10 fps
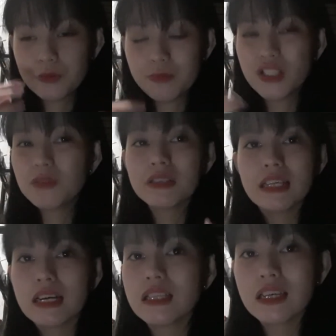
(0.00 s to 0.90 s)
medyo
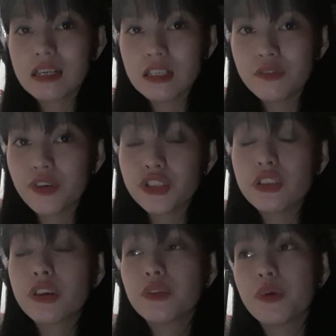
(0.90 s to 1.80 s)
matagal-tagal yung
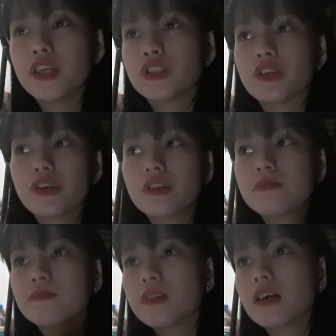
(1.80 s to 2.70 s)
virtual
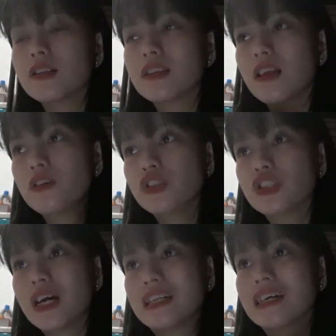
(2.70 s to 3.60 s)
graduation.
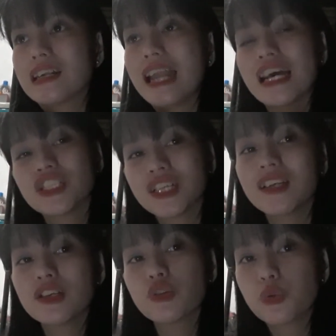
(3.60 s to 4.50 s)
Nag-last
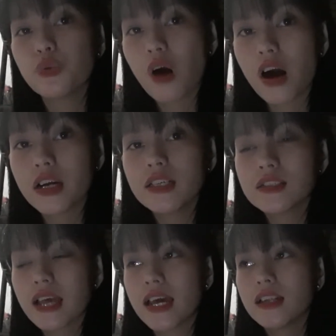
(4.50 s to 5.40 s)
siya ng 2
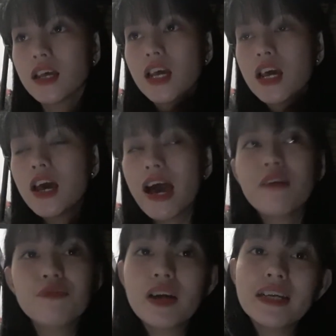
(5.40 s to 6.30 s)
hours. And
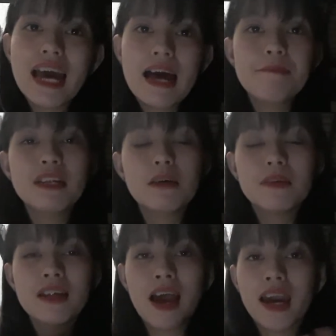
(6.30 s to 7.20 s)
I'm very happy
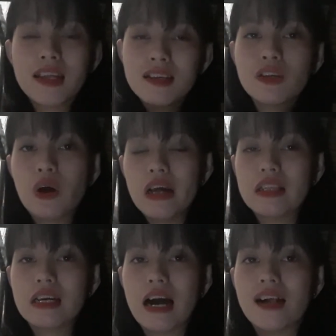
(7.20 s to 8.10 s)
naman na kahit ganun
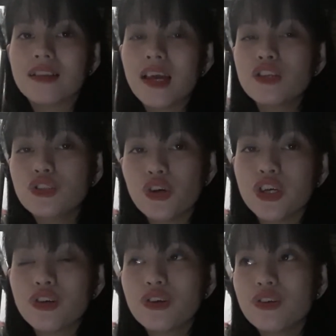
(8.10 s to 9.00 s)
katagal,
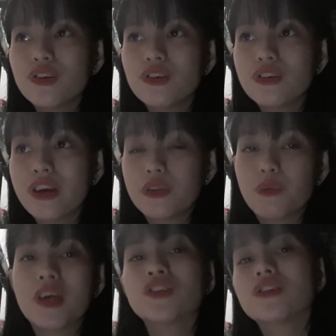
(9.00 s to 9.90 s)
na-enjoy ko yung
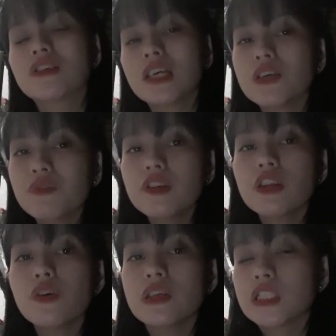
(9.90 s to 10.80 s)
graduation, even
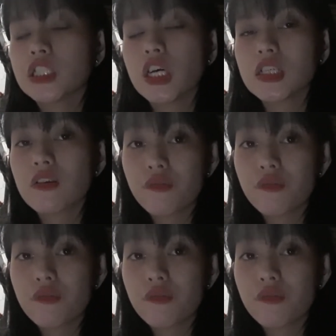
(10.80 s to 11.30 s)
though it's just